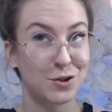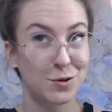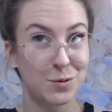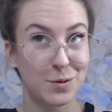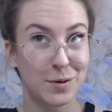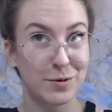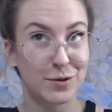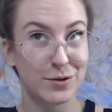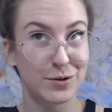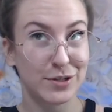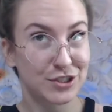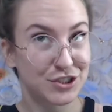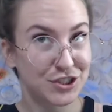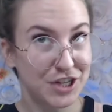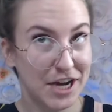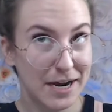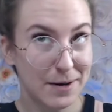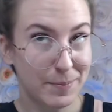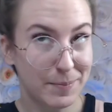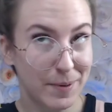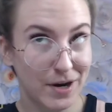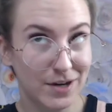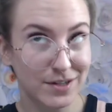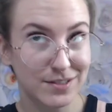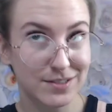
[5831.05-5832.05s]
We're doing
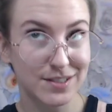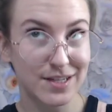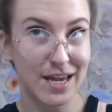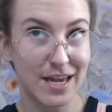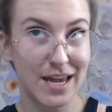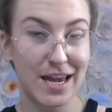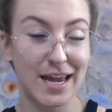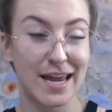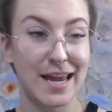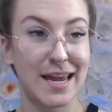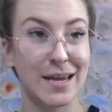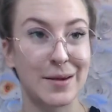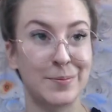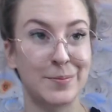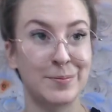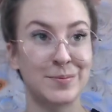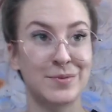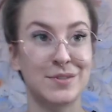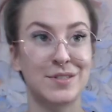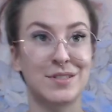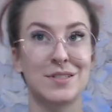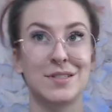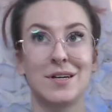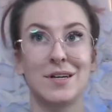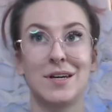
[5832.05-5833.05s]
Jackbox
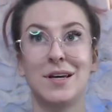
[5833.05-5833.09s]
games.